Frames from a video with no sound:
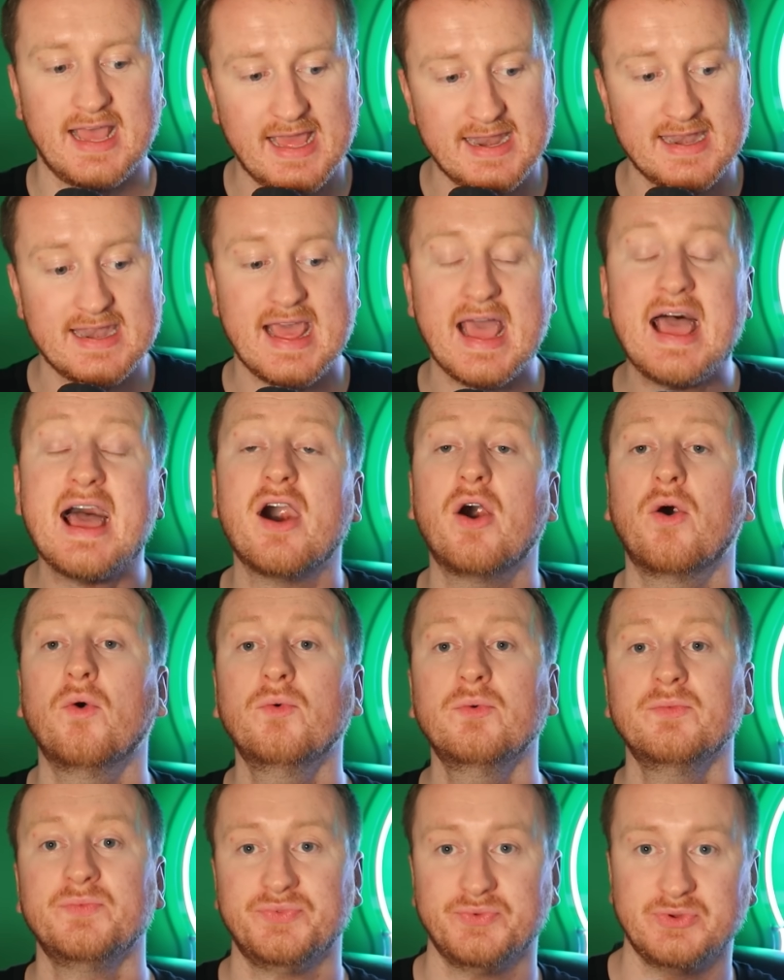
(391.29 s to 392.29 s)
And
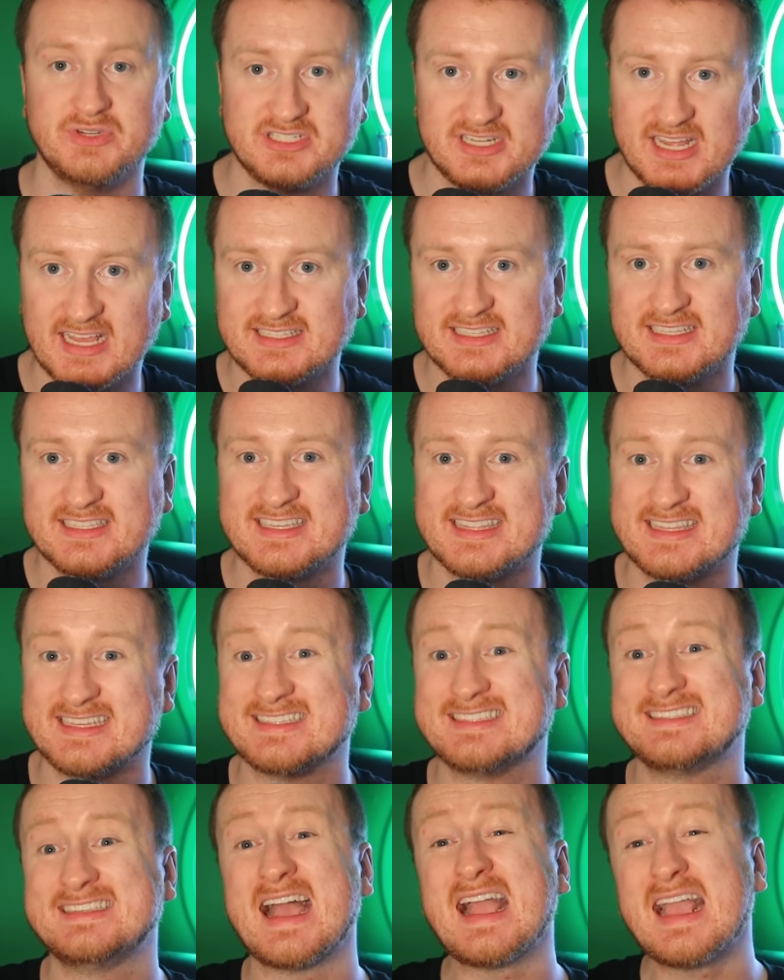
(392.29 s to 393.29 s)
now, which gets into
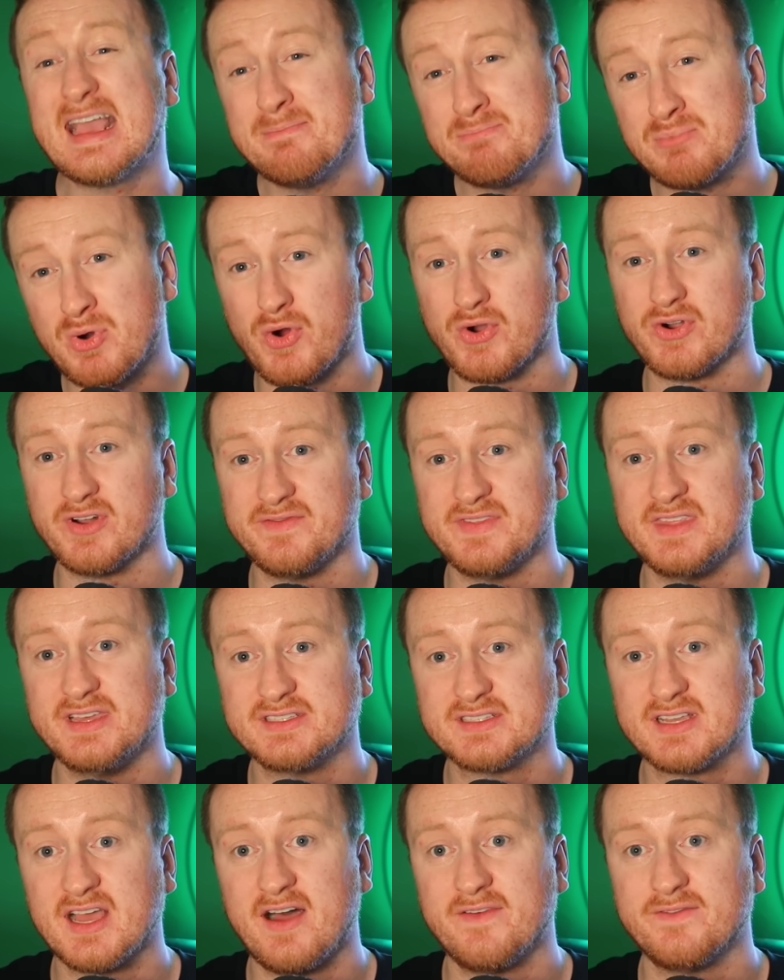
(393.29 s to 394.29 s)
the second part of
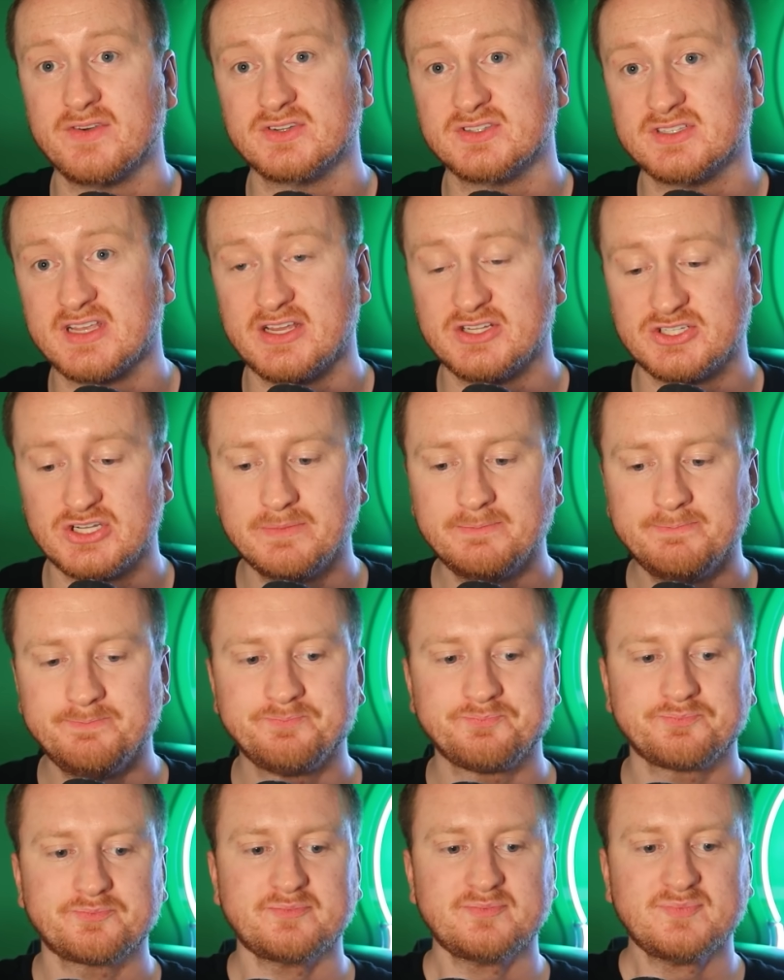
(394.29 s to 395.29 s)
this conversation,